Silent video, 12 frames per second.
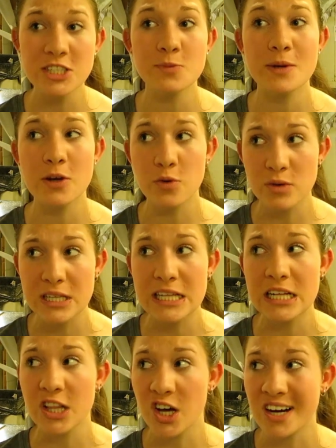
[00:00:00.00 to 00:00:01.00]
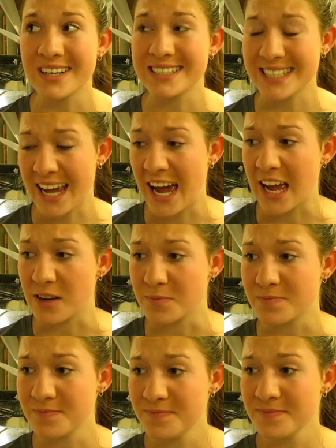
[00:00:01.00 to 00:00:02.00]
to be a really long
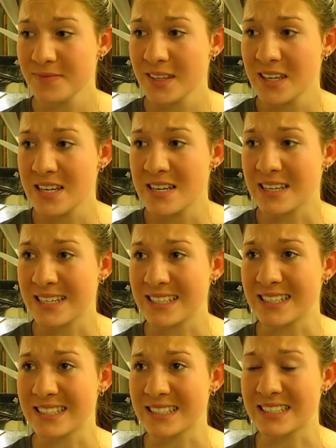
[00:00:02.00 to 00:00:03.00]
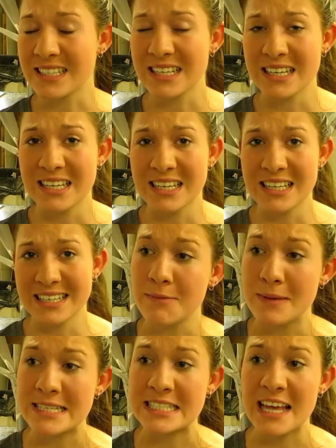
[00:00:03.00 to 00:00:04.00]
time because it's
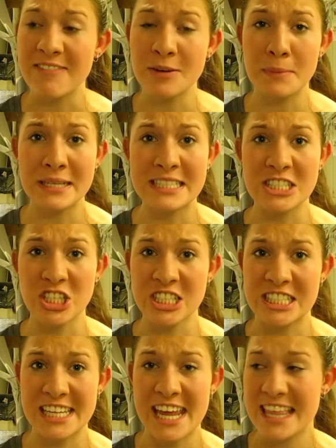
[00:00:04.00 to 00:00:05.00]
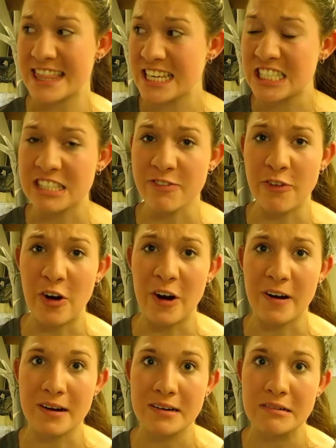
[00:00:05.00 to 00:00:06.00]
taken me seven months just to get this
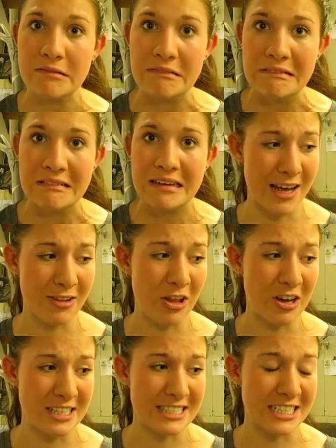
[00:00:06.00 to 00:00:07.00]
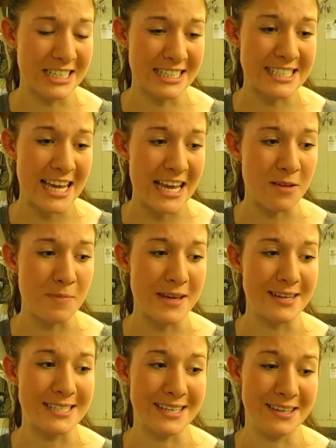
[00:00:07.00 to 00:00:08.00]
far. I can't imagine how long it's gonna take
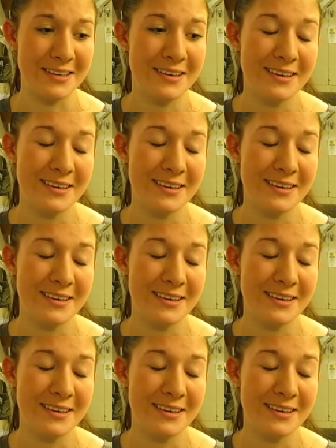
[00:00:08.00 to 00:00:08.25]
me to,